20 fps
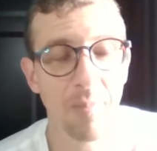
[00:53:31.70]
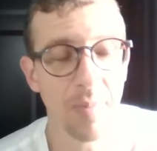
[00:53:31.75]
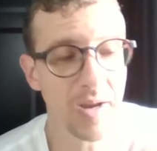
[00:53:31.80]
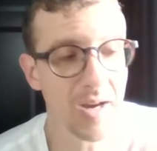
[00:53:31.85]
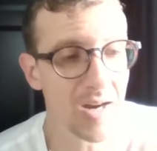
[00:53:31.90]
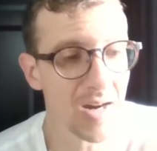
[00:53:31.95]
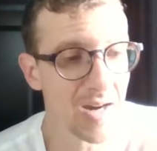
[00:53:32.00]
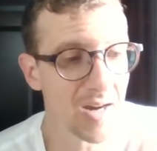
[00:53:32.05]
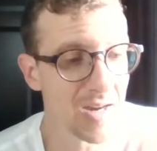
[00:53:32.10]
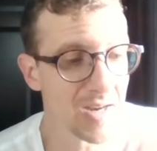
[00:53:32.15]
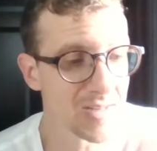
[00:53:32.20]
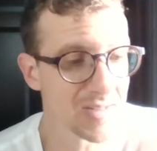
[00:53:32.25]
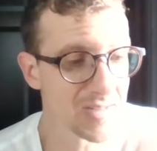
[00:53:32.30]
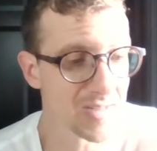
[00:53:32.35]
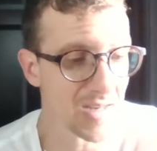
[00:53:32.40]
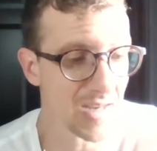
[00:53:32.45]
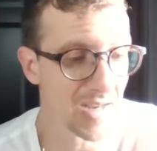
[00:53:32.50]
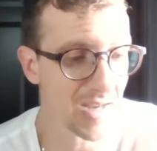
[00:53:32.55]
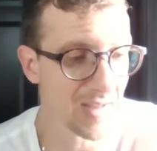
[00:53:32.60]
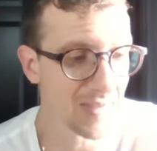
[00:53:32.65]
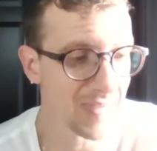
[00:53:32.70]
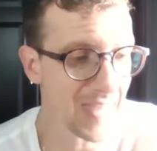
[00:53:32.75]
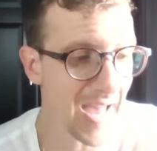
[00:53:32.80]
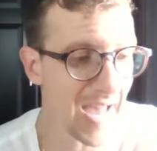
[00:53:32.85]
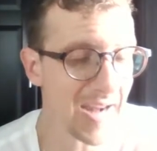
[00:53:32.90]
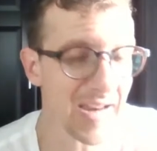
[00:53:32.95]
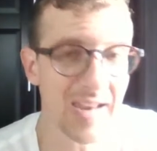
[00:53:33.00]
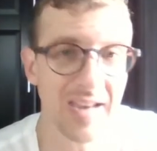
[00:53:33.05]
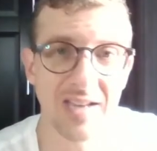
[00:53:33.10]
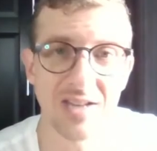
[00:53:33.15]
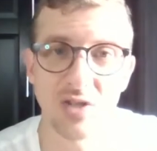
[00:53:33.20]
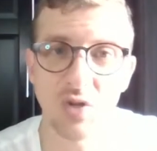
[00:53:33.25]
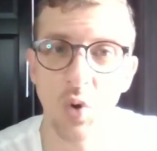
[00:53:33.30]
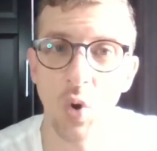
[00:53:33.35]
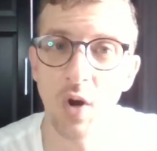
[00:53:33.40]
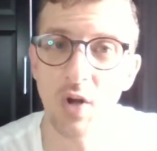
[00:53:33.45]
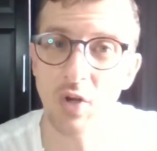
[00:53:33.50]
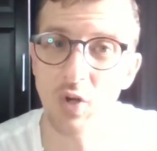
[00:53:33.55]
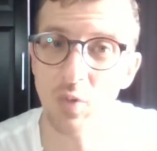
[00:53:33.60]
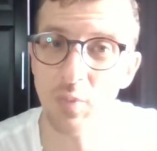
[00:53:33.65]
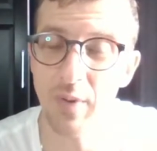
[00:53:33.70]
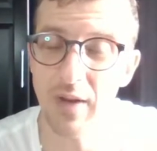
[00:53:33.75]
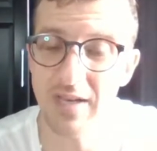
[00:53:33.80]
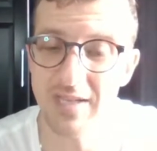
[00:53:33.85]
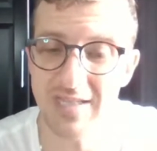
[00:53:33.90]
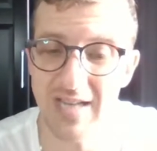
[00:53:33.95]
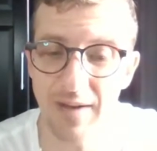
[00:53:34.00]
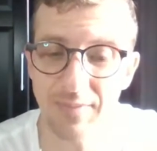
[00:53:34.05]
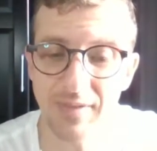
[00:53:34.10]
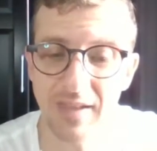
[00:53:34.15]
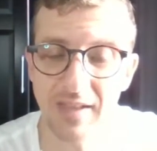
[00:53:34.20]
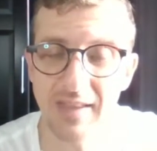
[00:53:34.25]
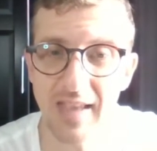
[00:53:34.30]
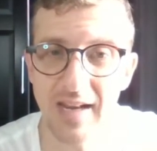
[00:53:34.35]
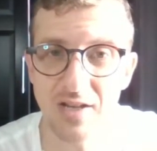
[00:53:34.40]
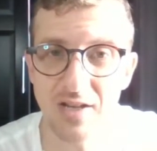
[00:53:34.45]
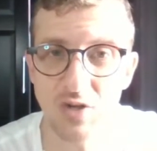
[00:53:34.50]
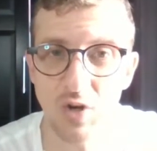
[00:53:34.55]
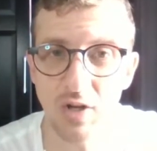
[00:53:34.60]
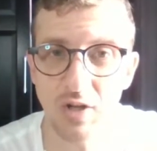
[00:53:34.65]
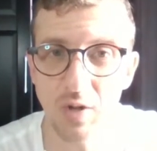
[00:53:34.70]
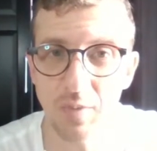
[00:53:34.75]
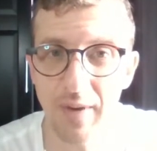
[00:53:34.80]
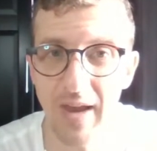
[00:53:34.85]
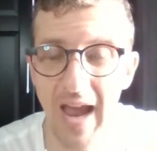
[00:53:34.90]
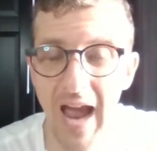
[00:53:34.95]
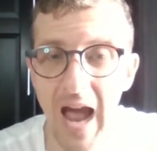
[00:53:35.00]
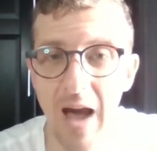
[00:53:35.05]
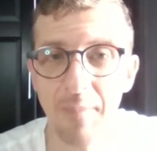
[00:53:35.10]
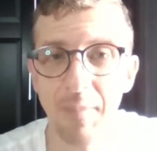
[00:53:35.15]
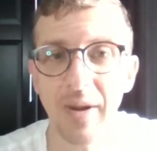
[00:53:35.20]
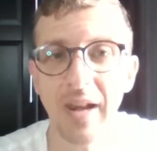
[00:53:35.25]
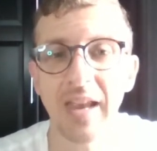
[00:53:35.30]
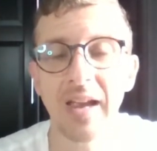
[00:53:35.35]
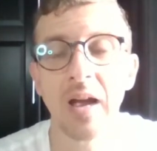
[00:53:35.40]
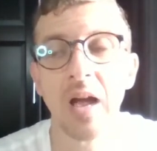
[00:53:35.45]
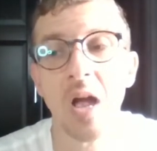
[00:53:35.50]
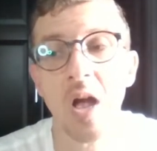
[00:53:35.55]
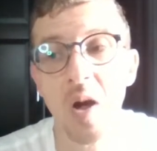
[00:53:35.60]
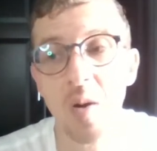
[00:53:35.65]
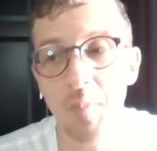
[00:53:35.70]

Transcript: because that is going to be something that is going to be happening.